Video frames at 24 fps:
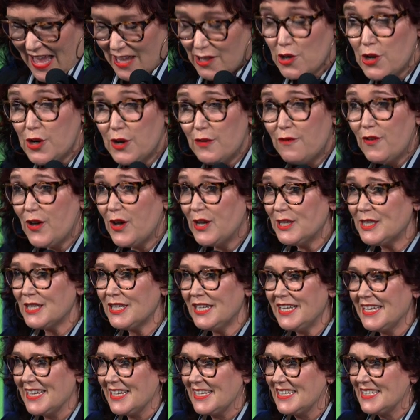
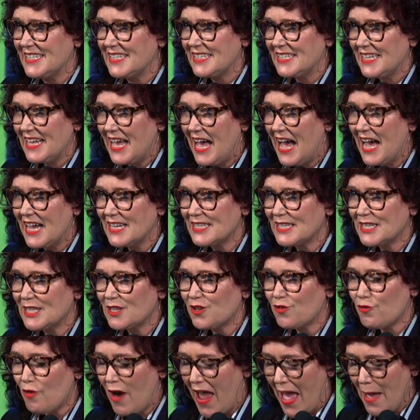Universities are
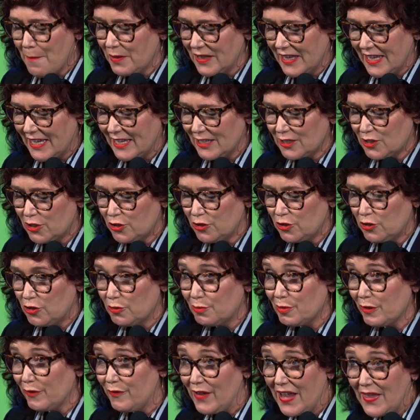scrambling to
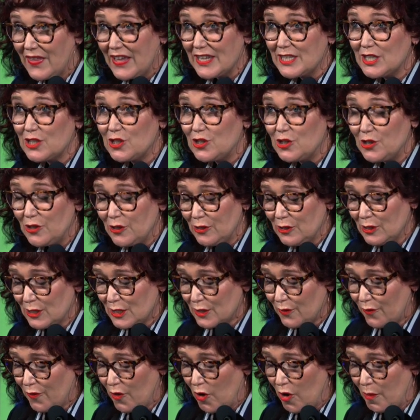prevent their students
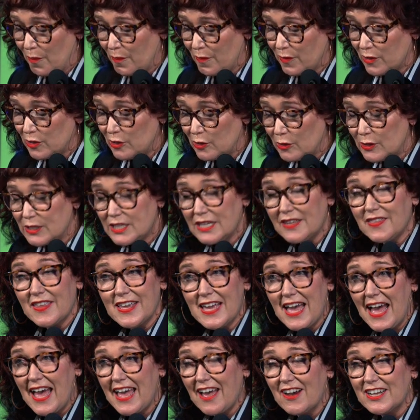from using the
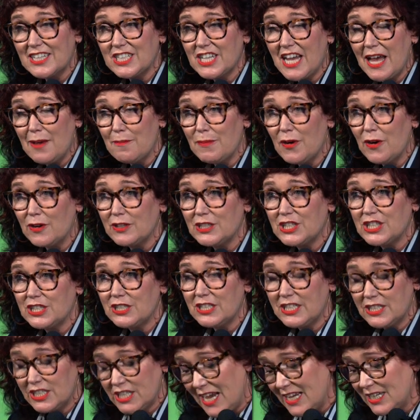AI chatbot
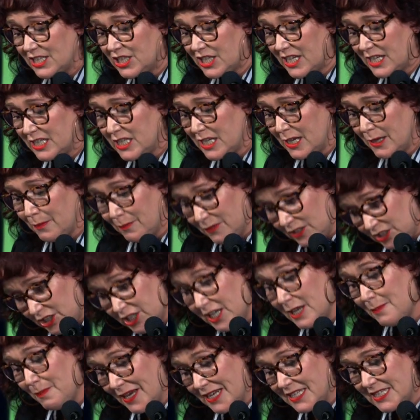
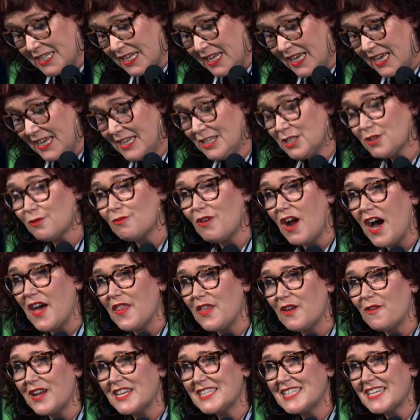ChatGPT to write
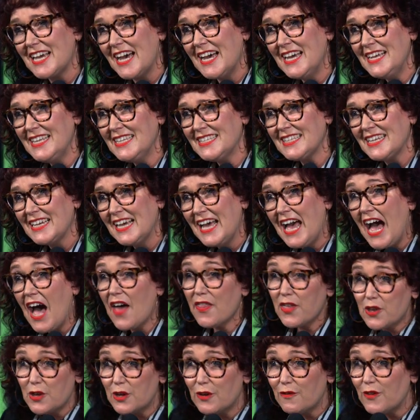their essays.
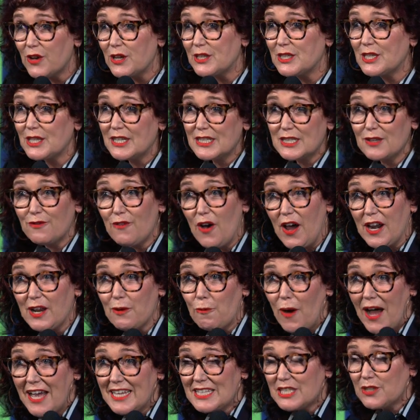Other universities are finding
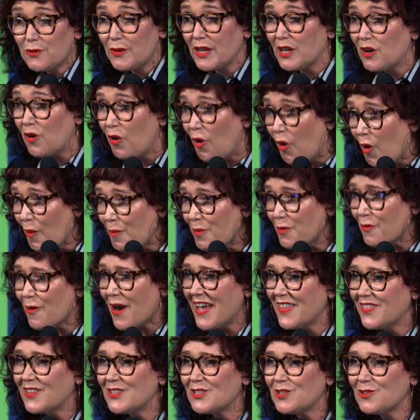ways to
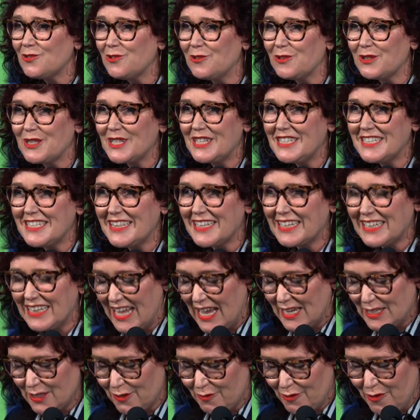incorporate the tools into the
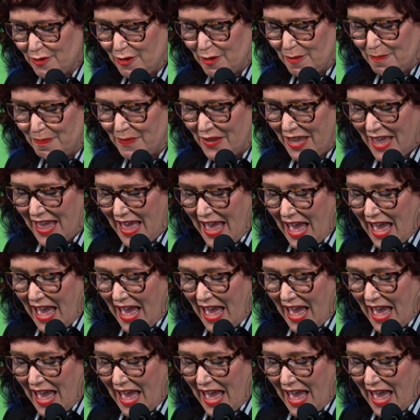classroom.